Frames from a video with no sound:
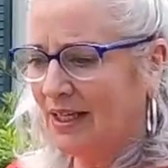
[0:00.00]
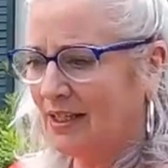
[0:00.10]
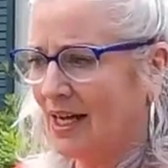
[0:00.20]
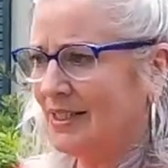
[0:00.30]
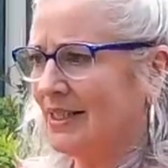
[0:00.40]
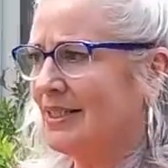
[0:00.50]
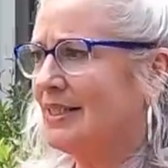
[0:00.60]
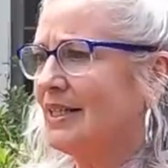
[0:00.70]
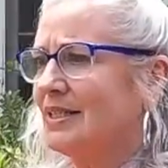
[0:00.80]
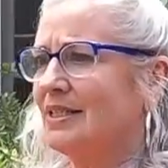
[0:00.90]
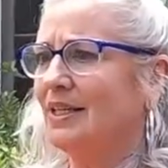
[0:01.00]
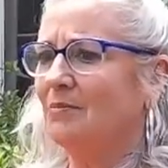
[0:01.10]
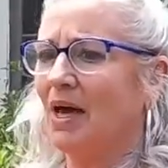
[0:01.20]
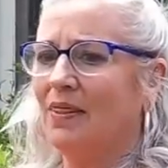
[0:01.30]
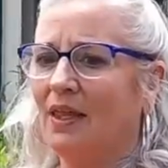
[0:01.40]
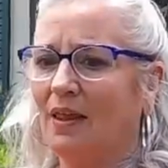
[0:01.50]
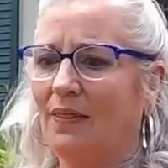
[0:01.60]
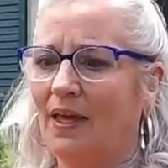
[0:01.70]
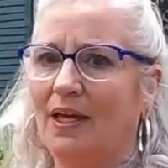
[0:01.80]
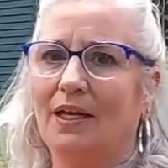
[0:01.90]
in 1960, and by then
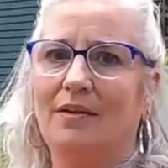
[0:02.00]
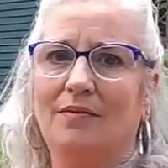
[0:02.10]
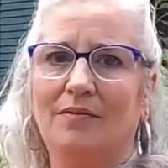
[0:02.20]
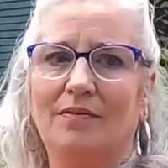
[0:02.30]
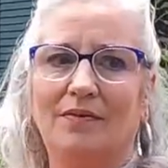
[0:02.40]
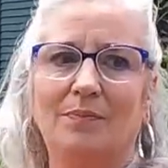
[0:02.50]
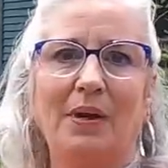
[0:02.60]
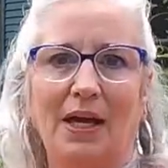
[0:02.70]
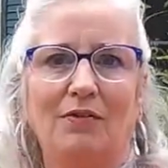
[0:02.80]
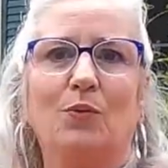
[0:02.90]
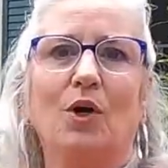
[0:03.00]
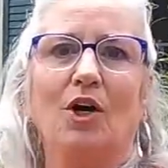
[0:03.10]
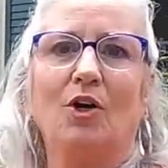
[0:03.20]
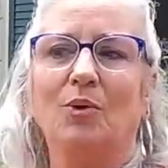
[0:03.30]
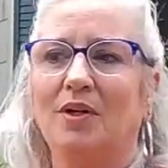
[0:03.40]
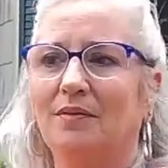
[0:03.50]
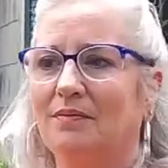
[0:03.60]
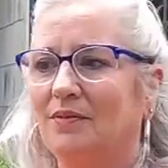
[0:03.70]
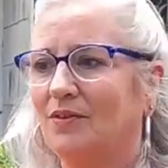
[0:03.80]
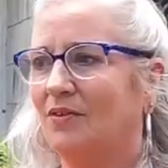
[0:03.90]
they had paved the road
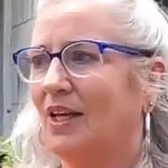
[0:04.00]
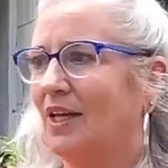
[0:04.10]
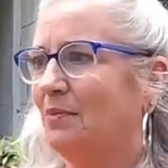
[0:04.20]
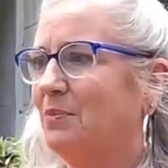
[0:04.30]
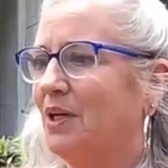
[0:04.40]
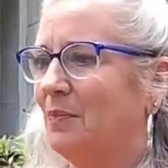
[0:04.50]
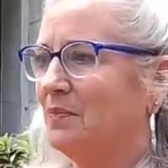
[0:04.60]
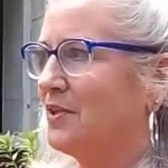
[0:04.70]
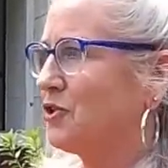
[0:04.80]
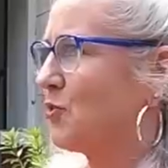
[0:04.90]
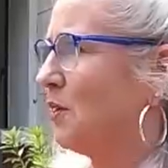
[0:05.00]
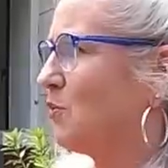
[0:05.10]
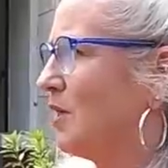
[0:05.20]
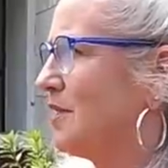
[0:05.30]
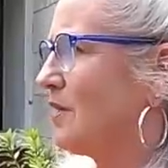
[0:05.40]
and they had put up the shrubbery,